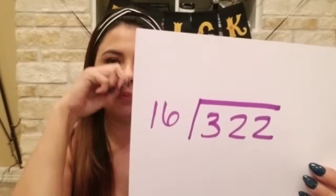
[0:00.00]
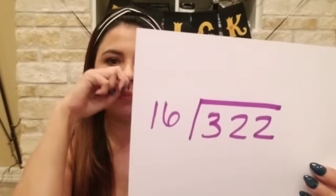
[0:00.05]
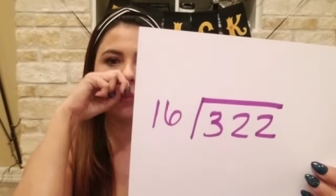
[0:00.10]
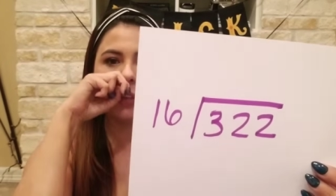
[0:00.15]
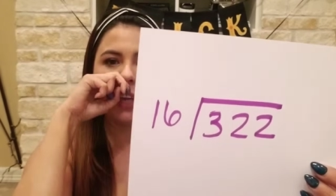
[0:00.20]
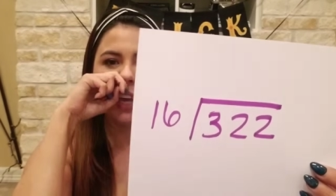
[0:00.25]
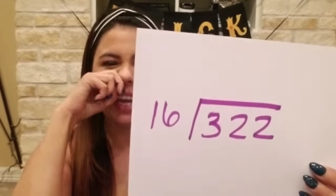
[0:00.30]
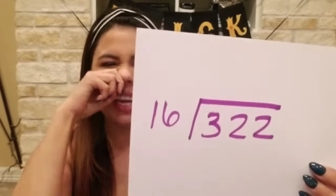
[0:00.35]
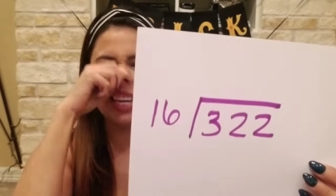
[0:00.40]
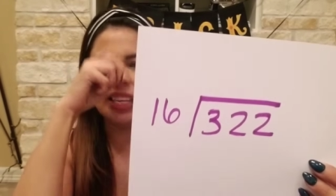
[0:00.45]

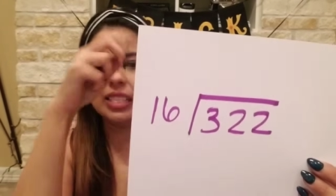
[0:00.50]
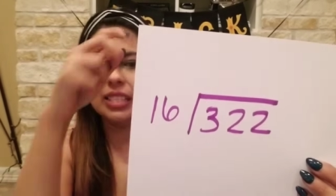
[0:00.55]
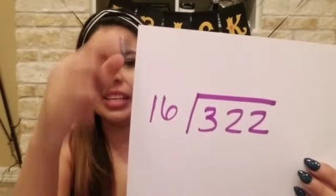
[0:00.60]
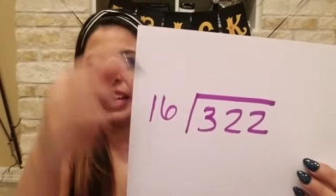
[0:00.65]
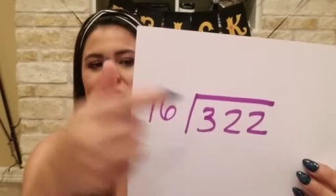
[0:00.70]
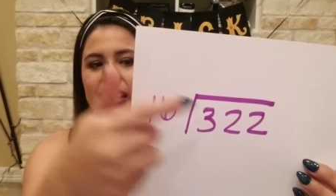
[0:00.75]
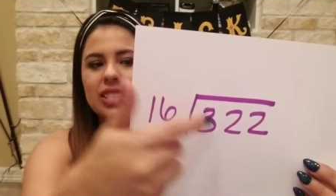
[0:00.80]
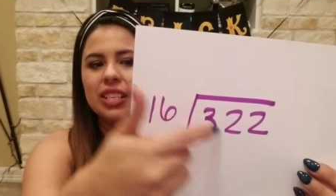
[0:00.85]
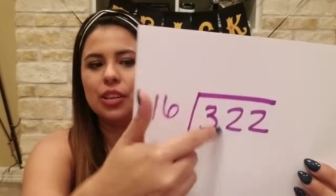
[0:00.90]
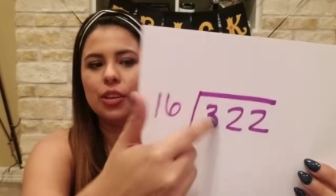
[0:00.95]
Okay, he's
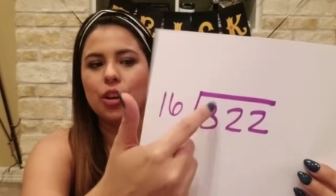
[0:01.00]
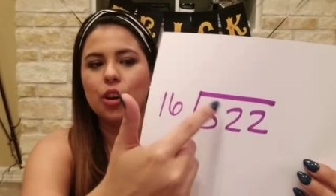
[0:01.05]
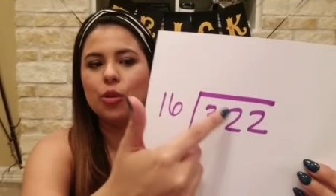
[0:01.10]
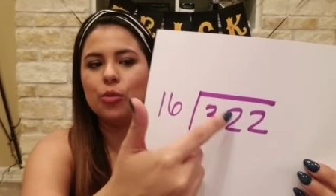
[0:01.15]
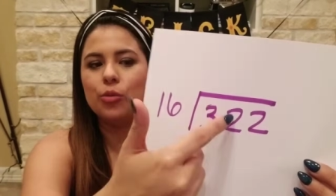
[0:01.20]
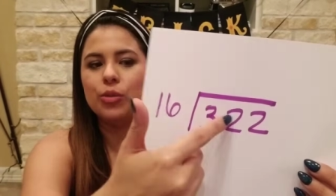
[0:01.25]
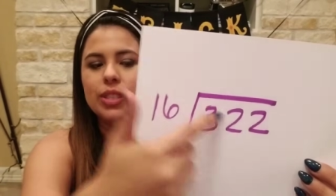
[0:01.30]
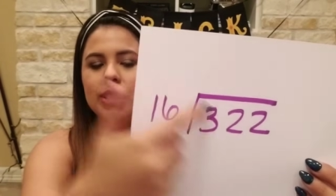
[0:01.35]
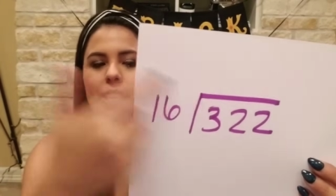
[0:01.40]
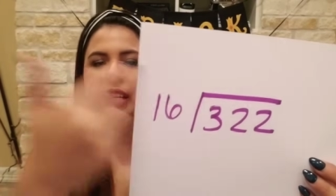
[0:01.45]
nice and
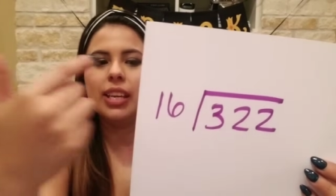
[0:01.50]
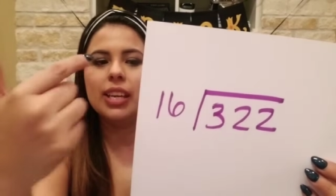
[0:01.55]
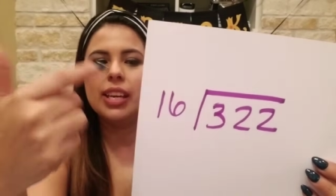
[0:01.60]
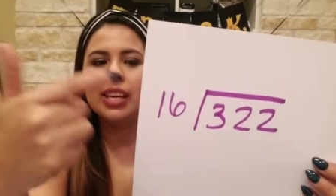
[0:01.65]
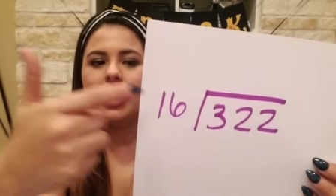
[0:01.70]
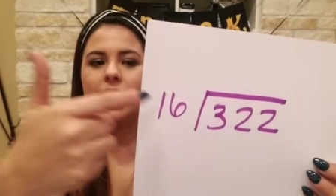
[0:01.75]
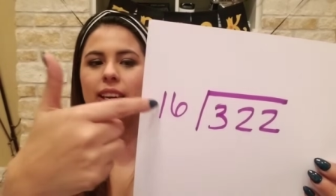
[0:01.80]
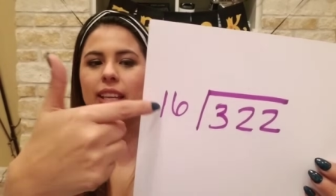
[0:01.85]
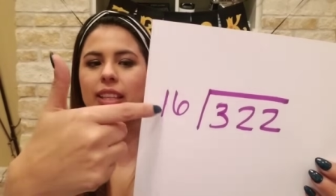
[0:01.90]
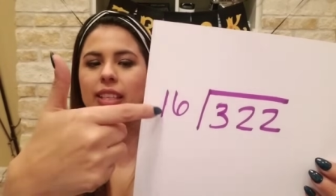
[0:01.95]
cozy,
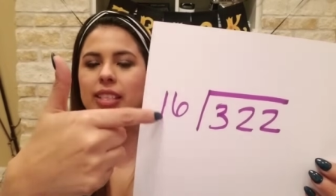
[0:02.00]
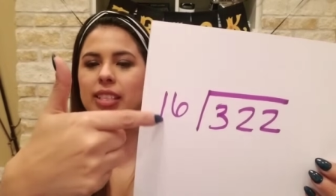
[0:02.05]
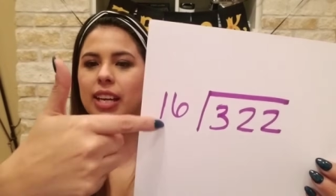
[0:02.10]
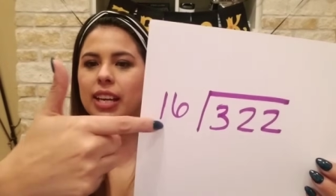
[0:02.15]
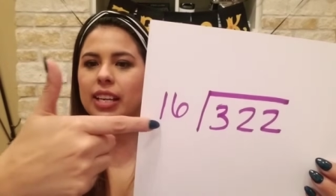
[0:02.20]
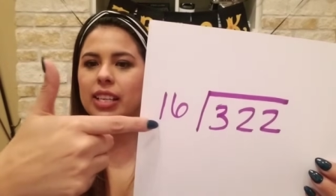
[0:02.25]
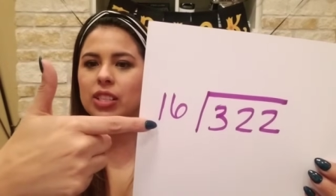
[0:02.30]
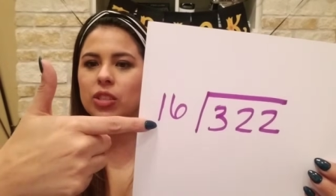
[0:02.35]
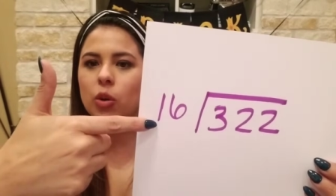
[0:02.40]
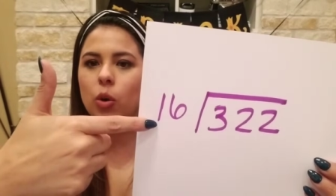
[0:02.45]
and this guy,
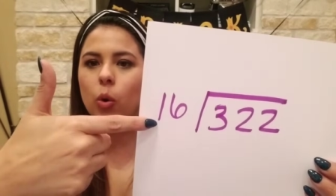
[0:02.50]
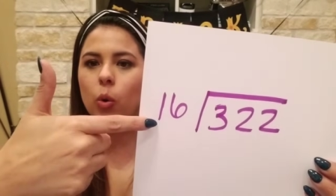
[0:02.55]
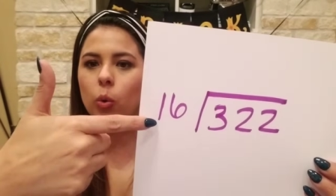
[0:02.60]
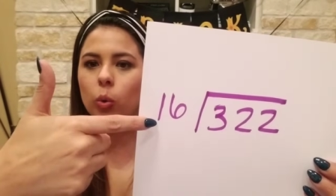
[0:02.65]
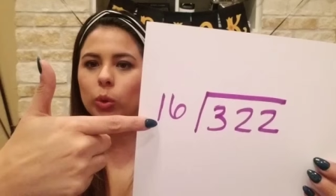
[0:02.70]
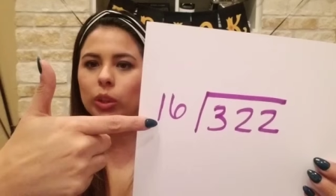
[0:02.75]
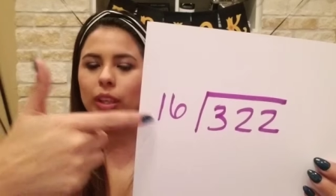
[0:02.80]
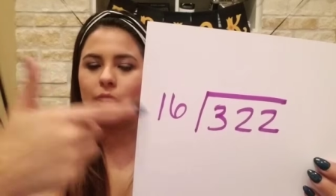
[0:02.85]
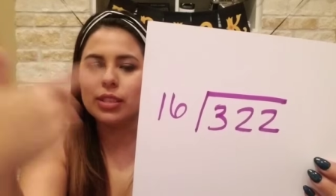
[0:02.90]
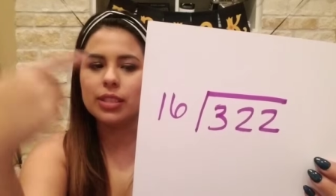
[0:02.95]
he's
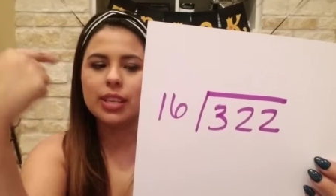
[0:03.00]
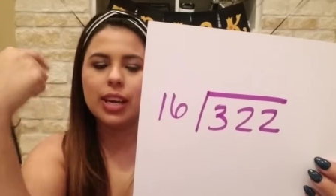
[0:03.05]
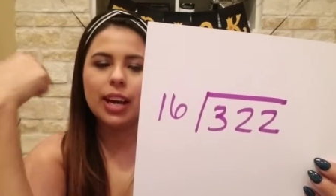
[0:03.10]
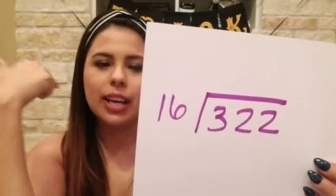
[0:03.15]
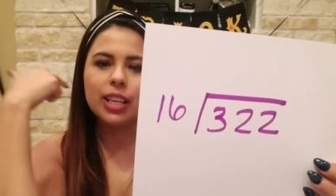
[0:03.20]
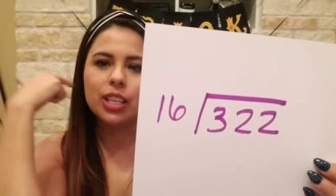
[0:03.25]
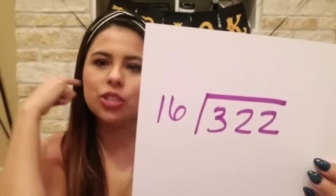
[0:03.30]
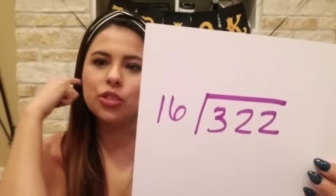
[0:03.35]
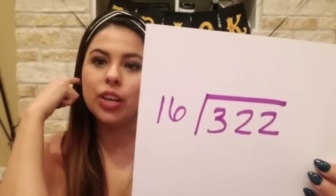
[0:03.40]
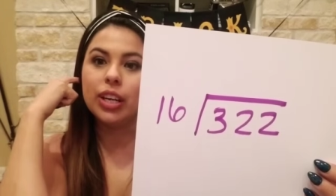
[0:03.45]
cold outside.
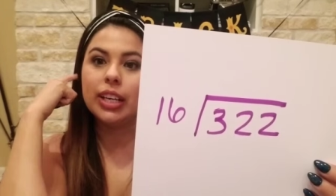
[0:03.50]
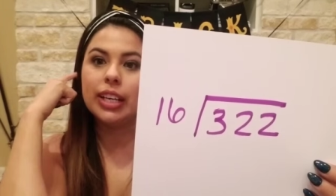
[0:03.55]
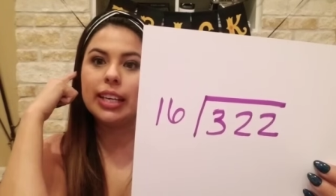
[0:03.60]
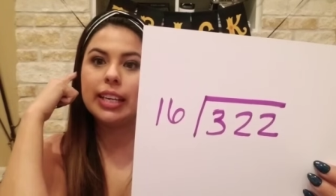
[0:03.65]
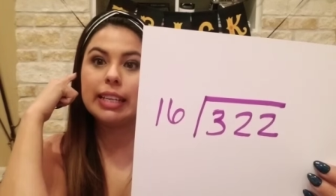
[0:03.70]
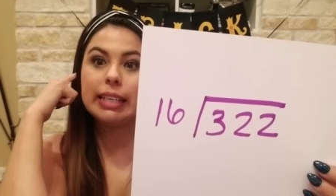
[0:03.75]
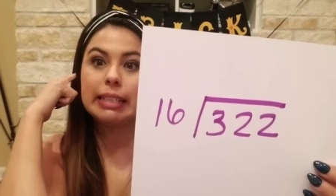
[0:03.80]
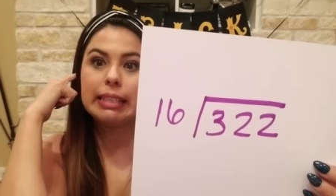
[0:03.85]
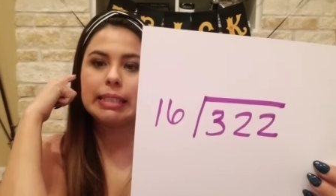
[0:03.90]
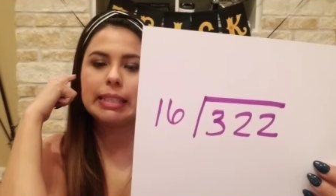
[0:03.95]
He's trying to
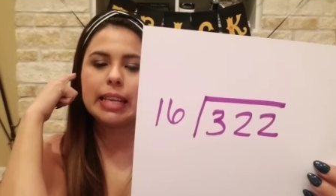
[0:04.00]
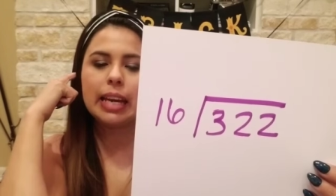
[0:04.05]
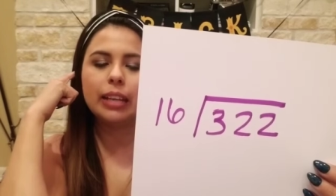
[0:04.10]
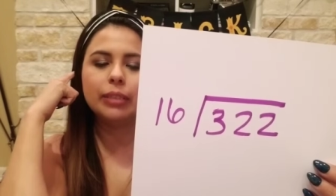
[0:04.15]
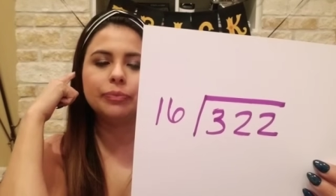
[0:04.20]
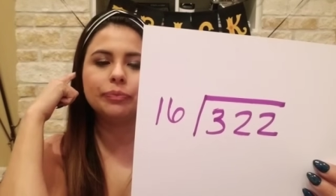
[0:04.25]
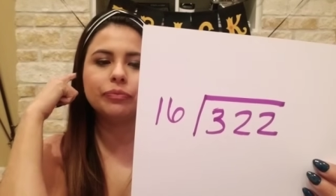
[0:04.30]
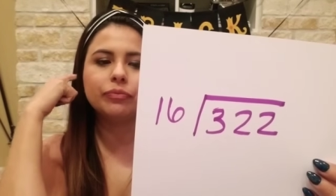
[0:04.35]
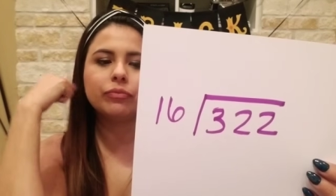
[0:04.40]
get inside.